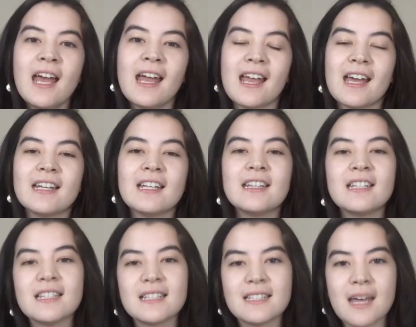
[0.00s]
And in
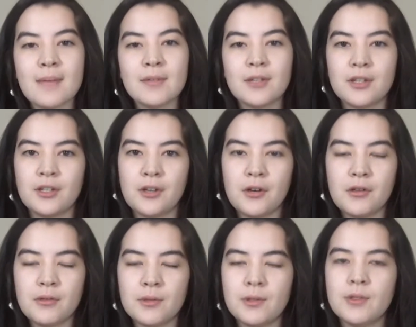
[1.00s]
this step, you're going to go
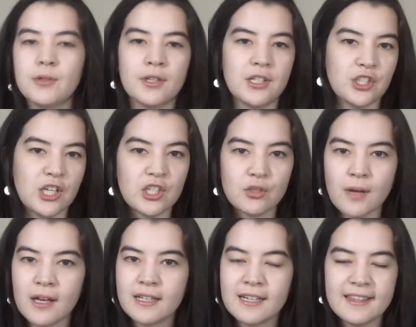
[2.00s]
through, you're going to change
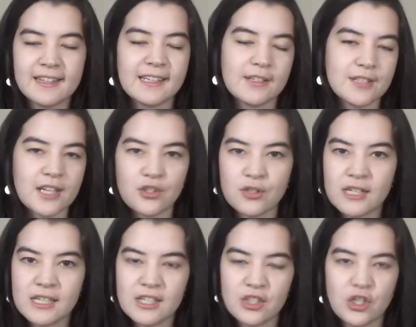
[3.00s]
around anything that you said you
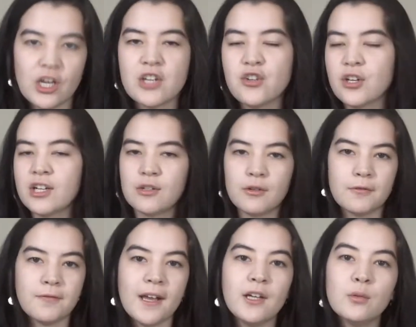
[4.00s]
needed to change. You're going to do a
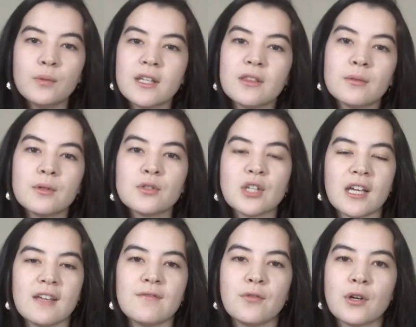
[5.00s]
final read through,
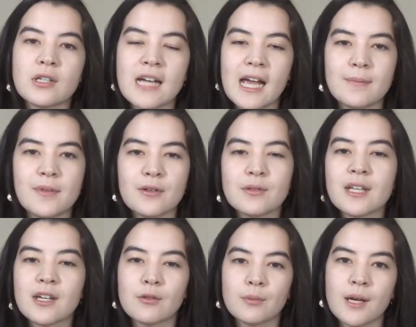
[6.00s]
checking for typos
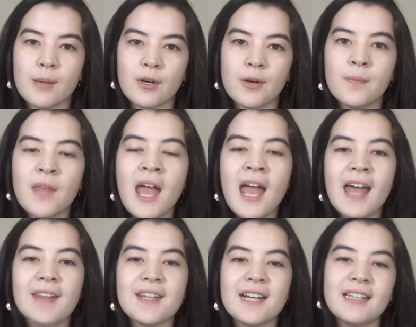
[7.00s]
and grammar.
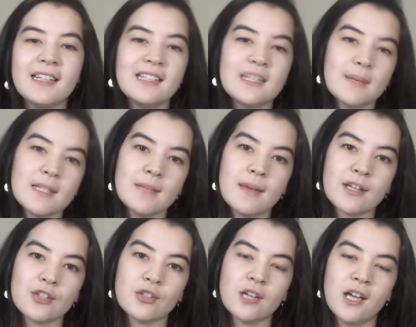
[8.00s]
And then I like to spend some
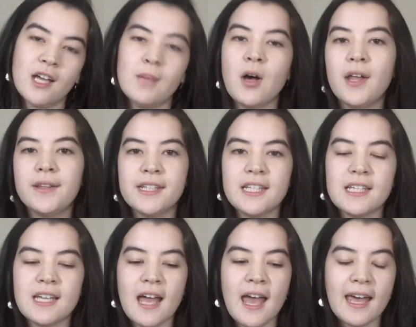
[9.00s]
extra time on
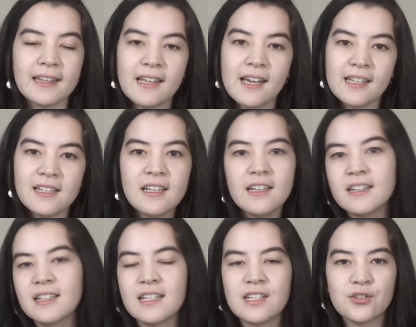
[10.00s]
the headline,
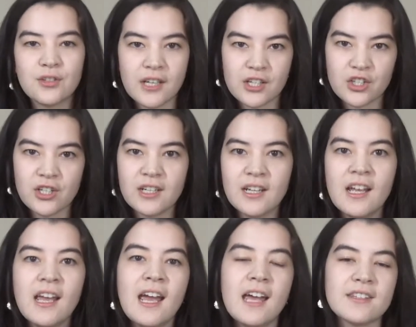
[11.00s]
the introduction,
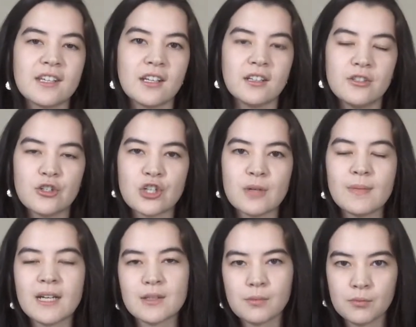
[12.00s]
and the conclusion,
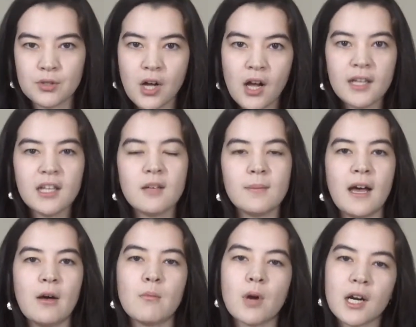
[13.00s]
because when we're talking
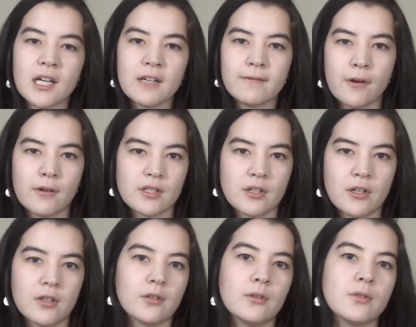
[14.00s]
about marketing focused
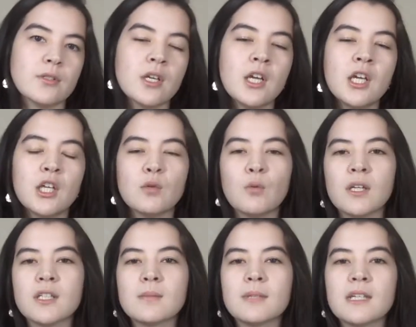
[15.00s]
articles, you want
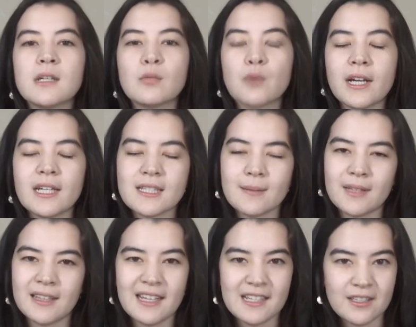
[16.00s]
to be writing
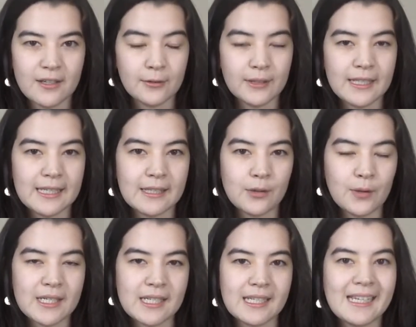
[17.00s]
something that is not only going
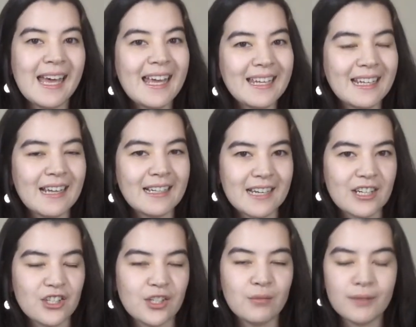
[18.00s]
to get
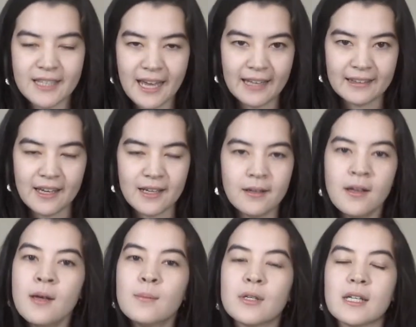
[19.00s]
attention with the headline,
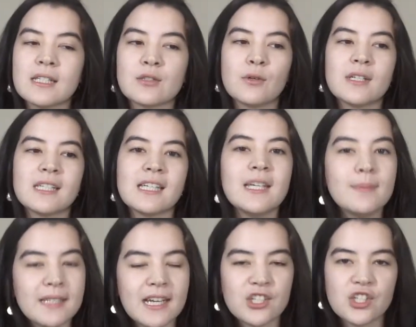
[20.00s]
but it's going to keep
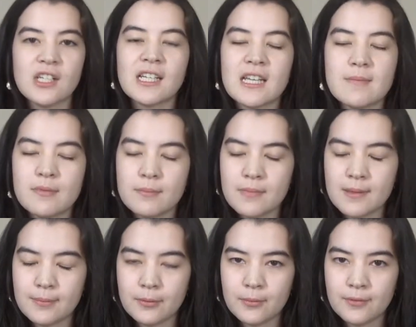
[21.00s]
attention and keep
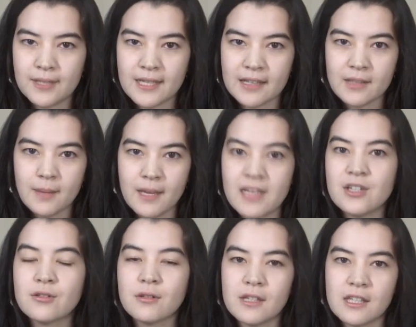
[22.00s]
people moving down the page
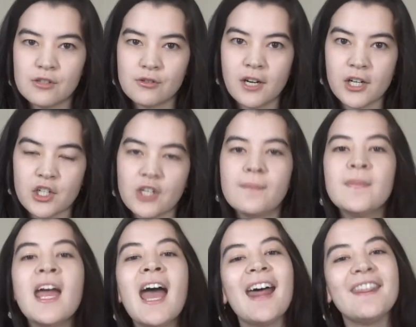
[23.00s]
through the introduction,
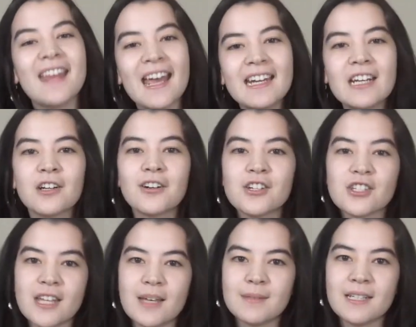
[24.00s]
and then encourage
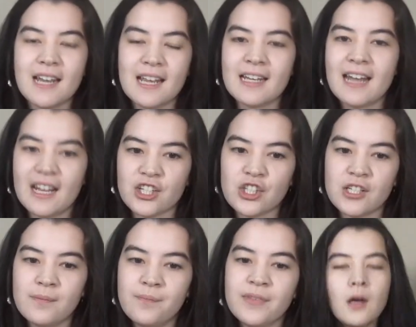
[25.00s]
them to take an action.